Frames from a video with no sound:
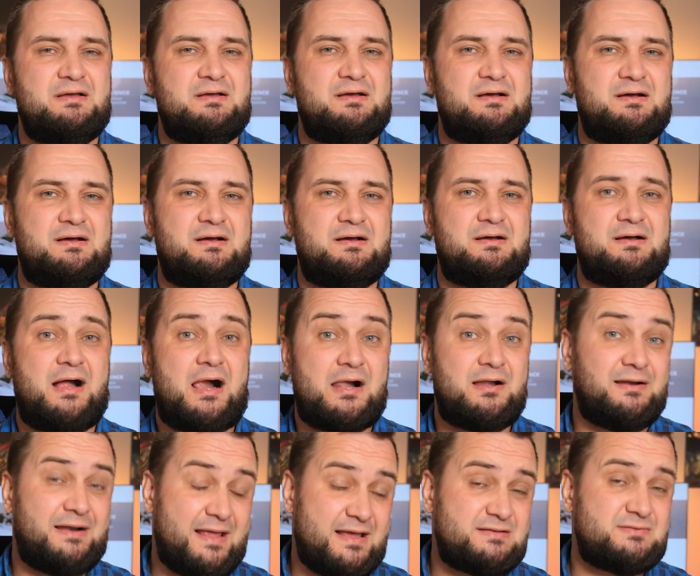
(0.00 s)
a
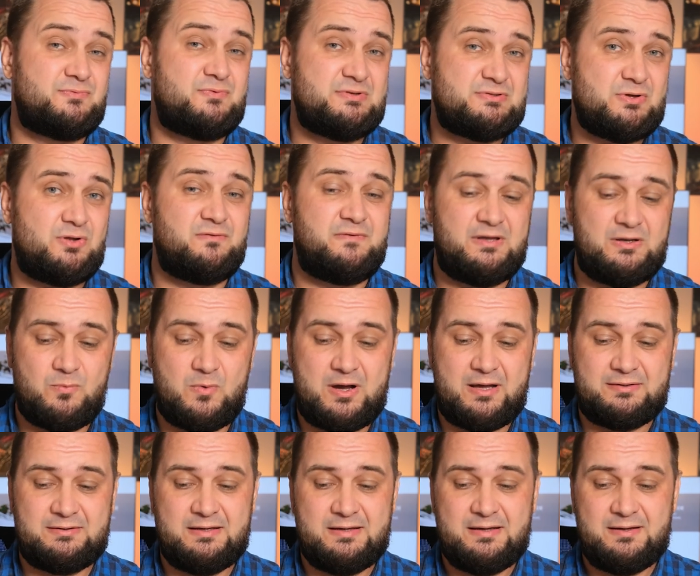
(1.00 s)
less resolving
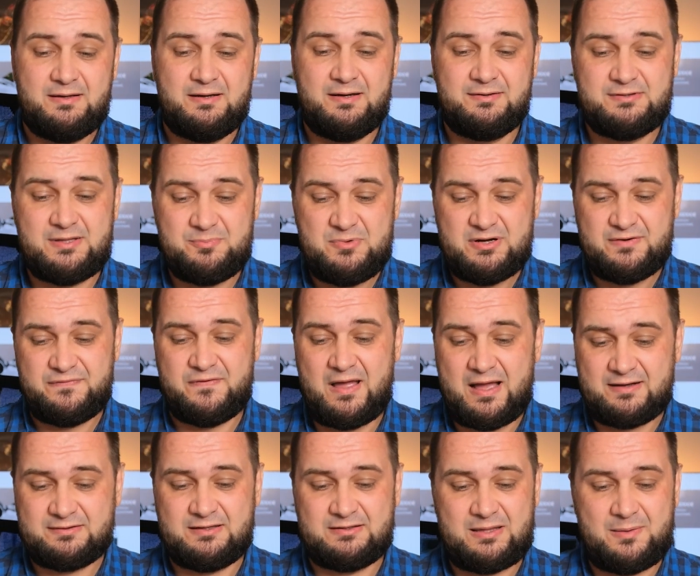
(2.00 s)
one. And the mere
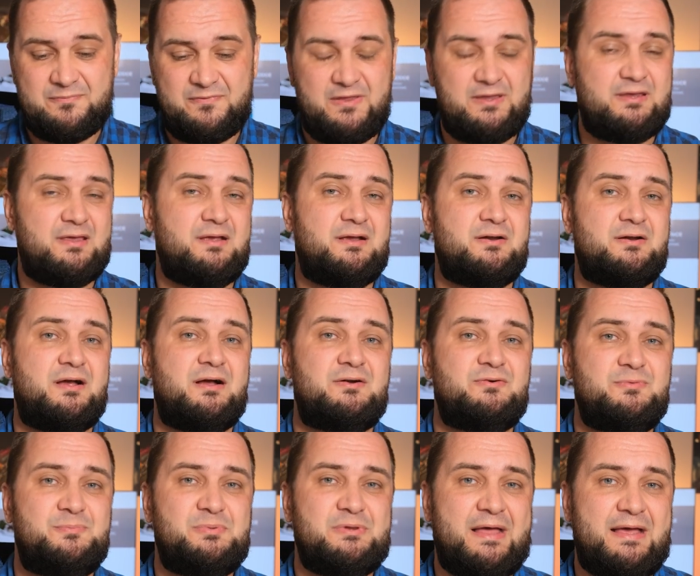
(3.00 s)
fact that I'm thinking
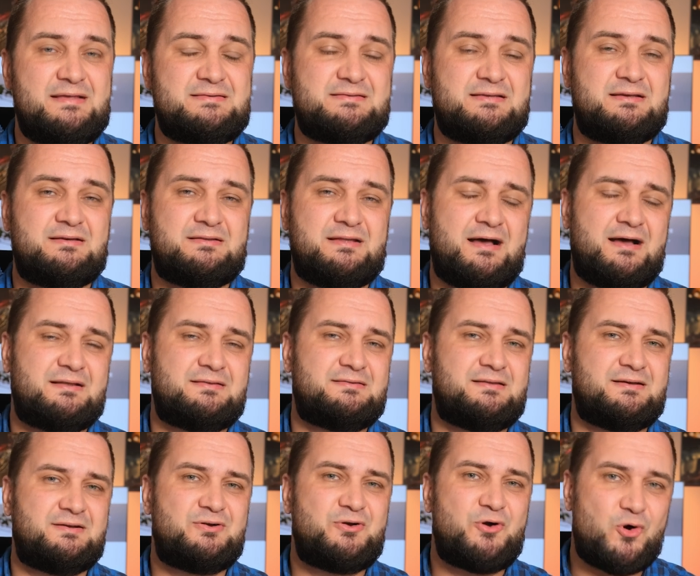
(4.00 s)
replacing
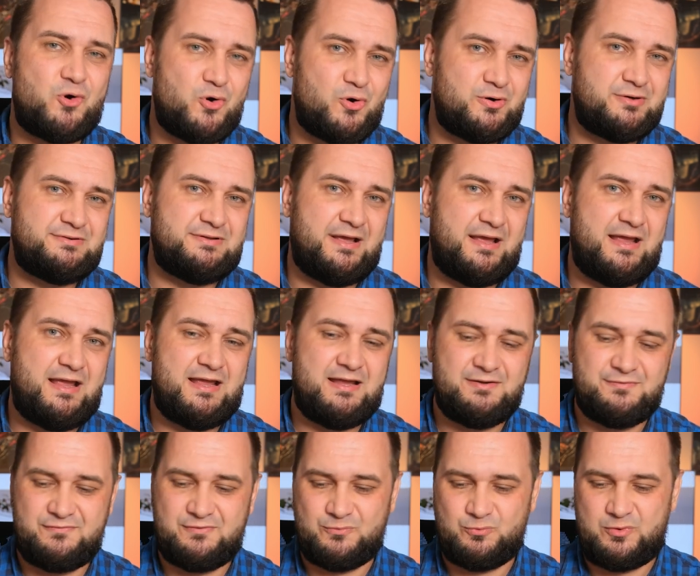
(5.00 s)
that core
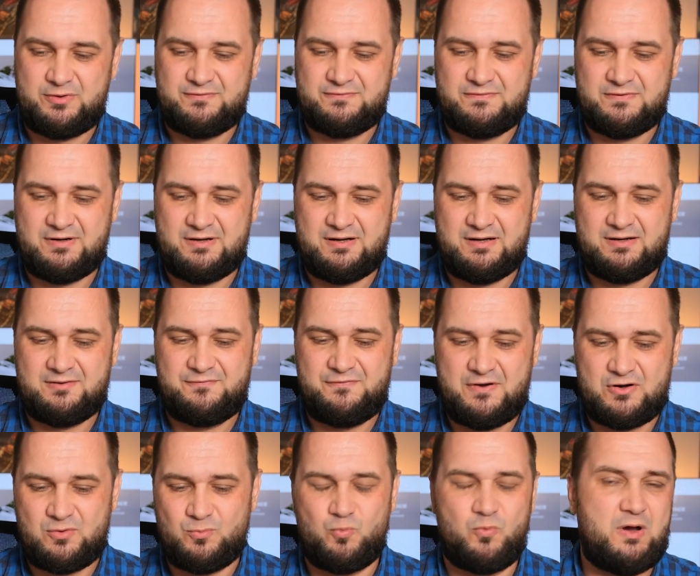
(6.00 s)
Dave with
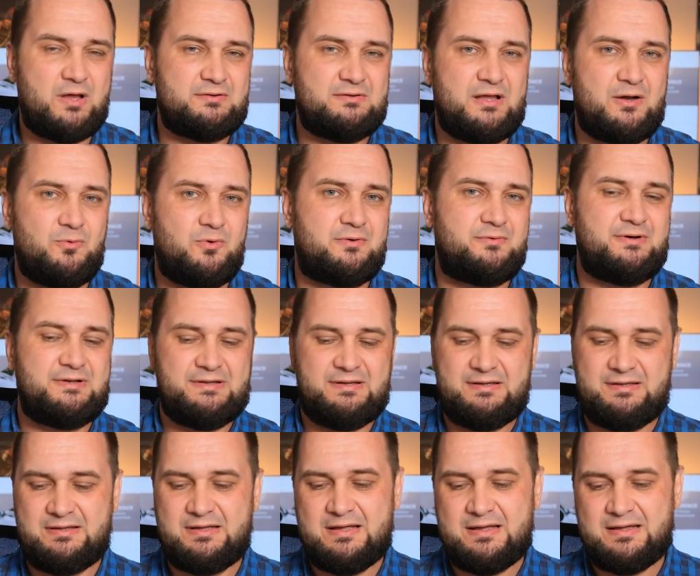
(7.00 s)
Ferrum WANDLA
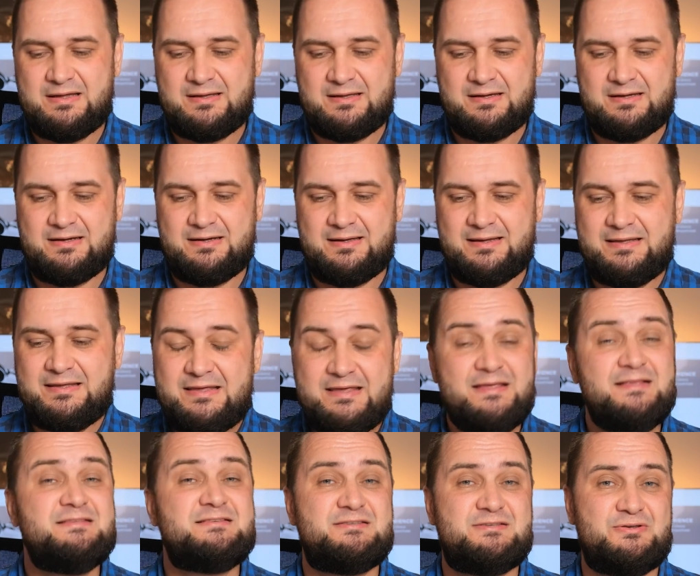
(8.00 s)
already
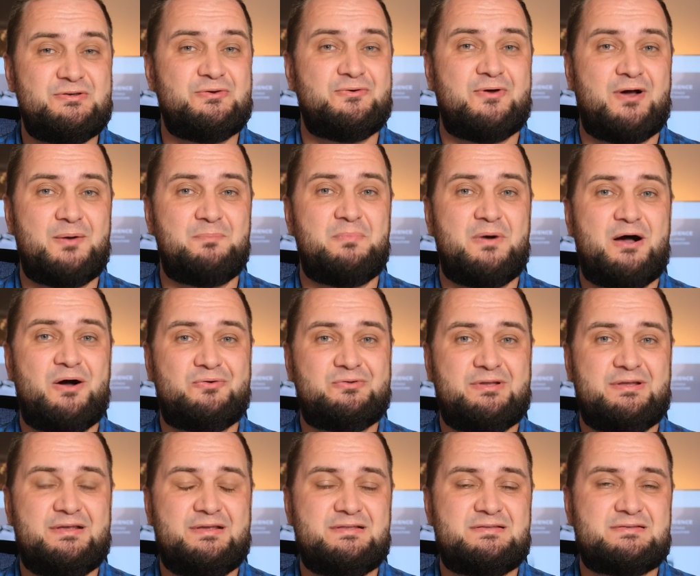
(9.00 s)
hints you about
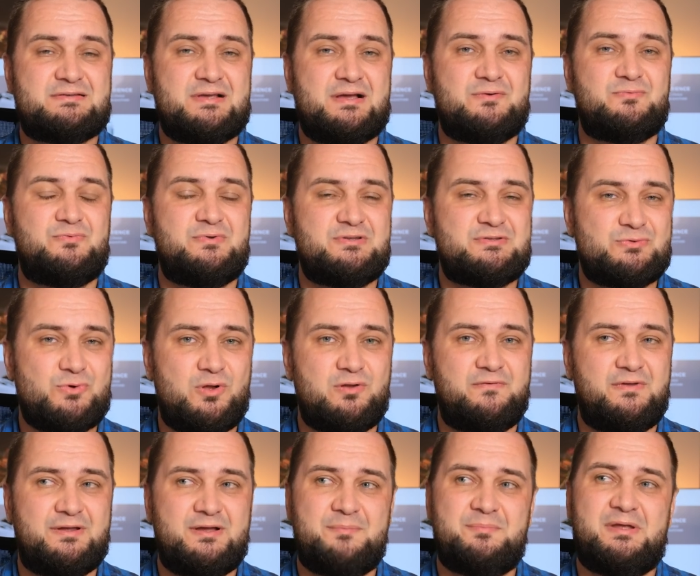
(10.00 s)
its
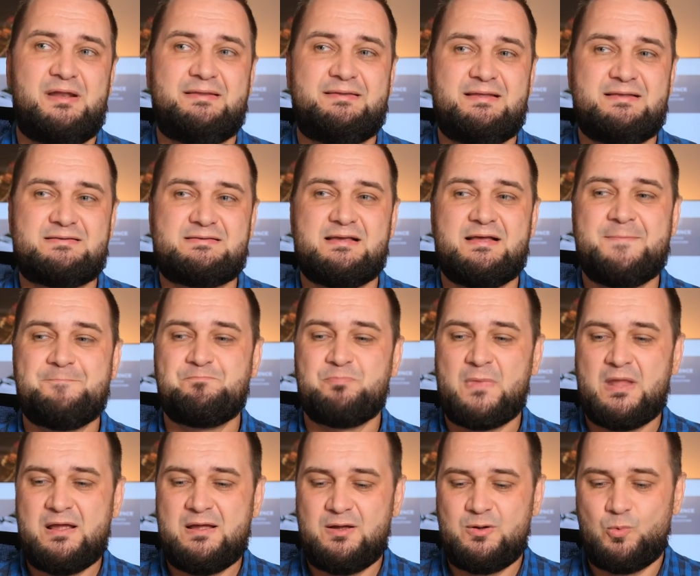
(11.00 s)
resolving abilities.
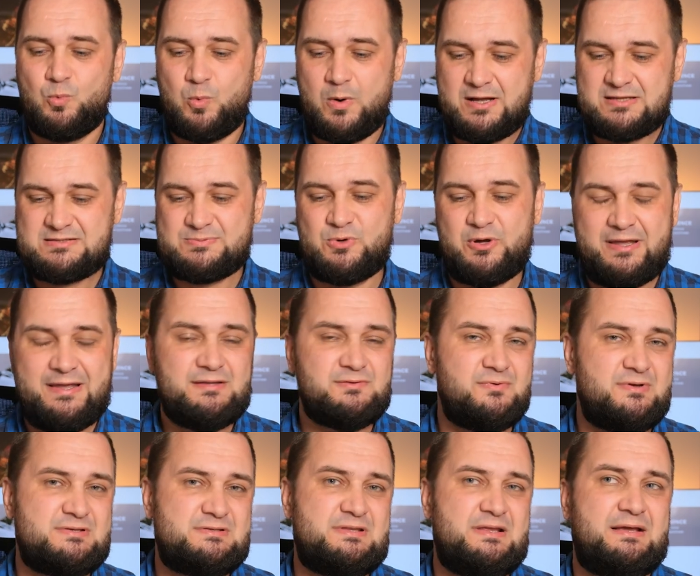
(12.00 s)
What's more
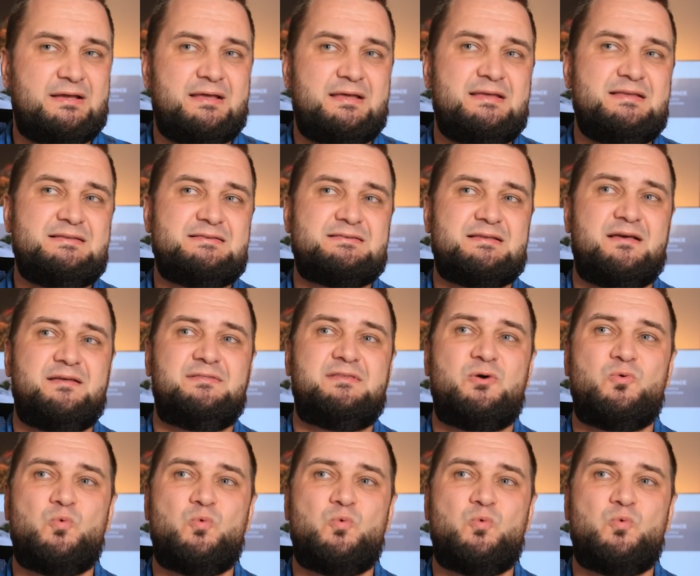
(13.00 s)
interesting is the